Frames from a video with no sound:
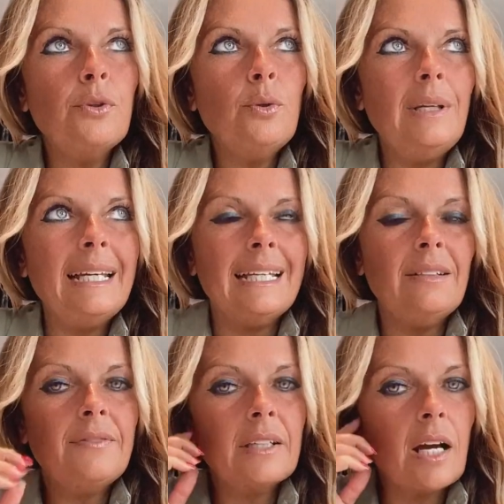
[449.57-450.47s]

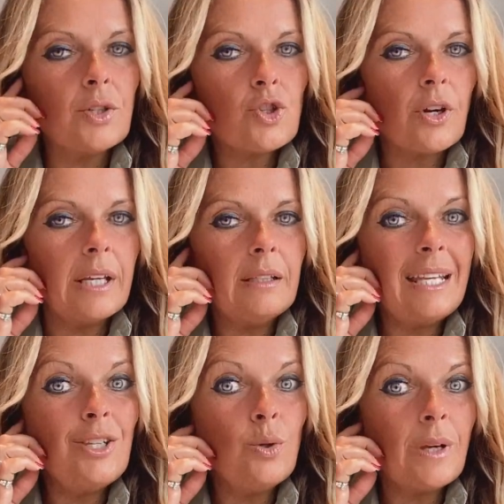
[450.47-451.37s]
leave the country,
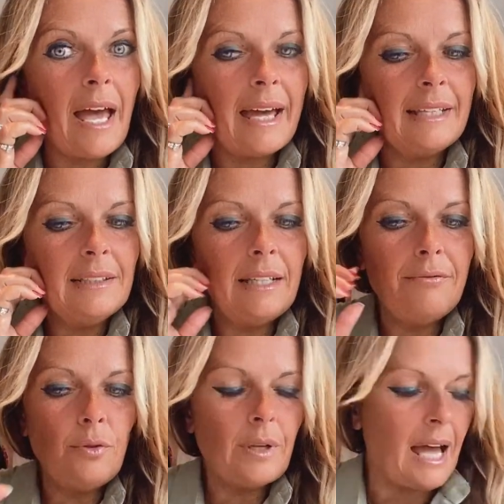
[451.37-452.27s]
UK,
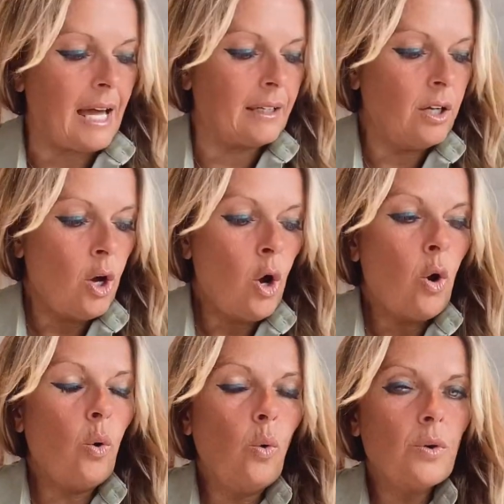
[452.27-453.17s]
if you can,
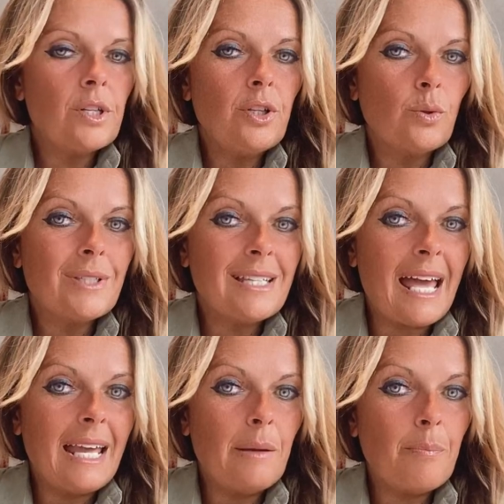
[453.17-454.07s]
order your
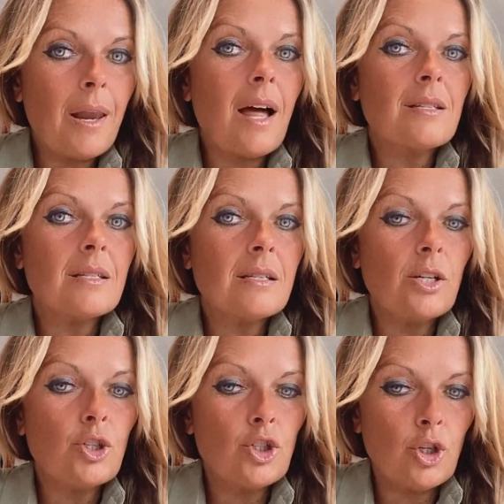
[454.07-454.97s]
day
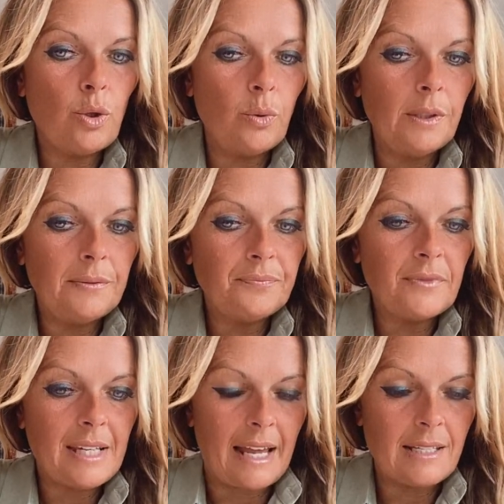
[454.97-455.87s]
+2
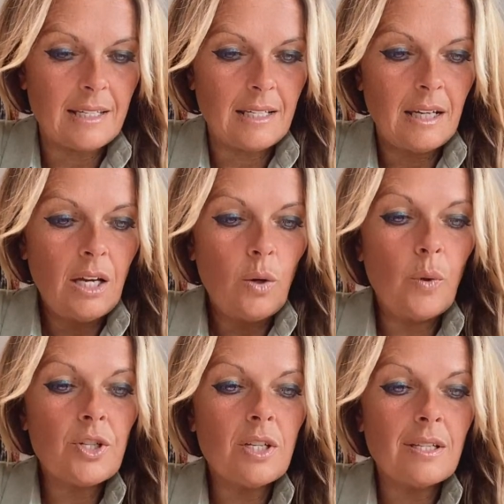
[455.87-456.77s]
test,
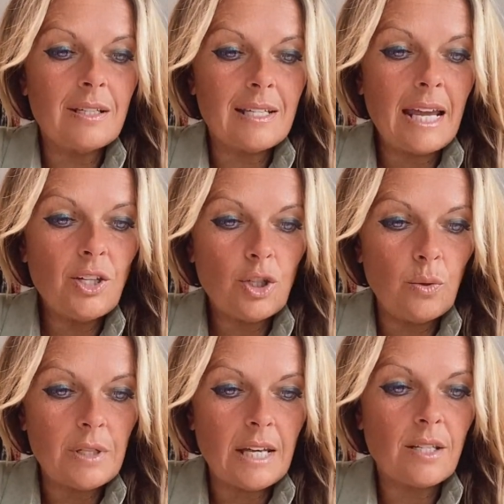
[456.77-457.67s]
which is the day 2
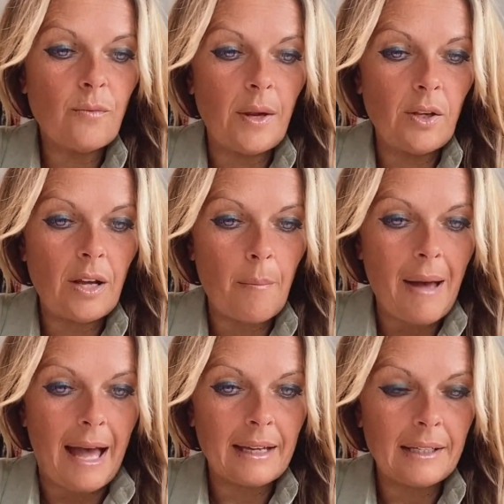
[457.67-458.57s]
test of when you come
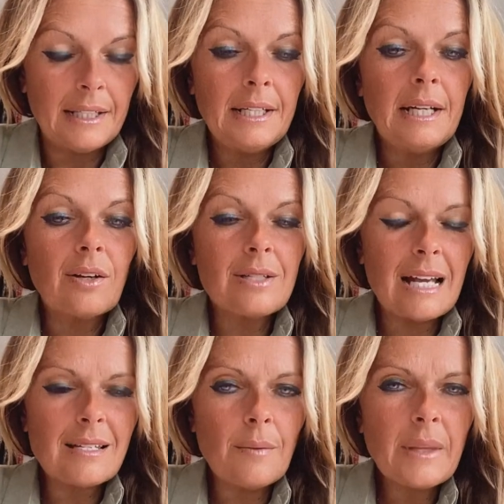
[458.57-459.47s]
back, because
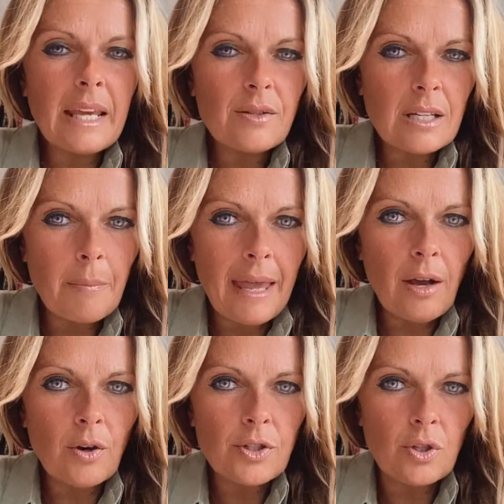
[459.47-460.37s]
that's something else they may
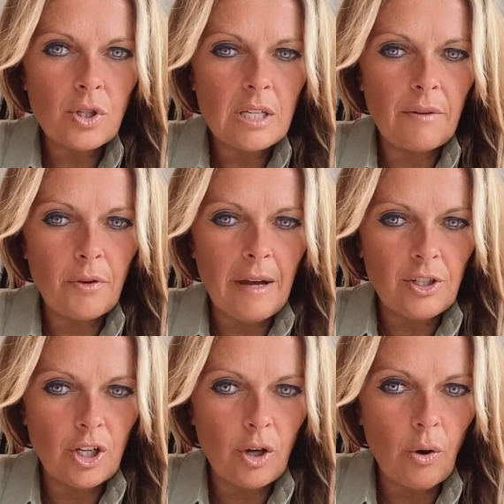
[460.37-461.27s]
ask you to see if you
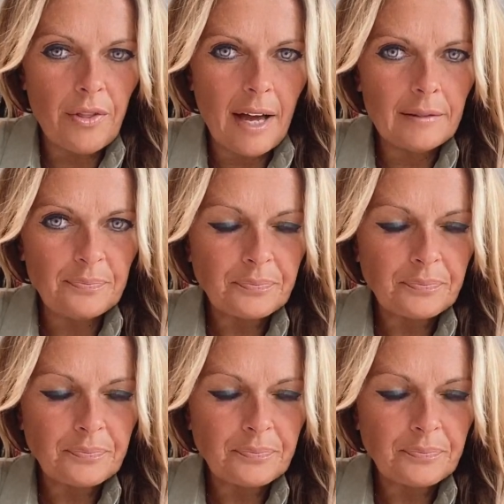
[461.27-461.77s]
actually got that.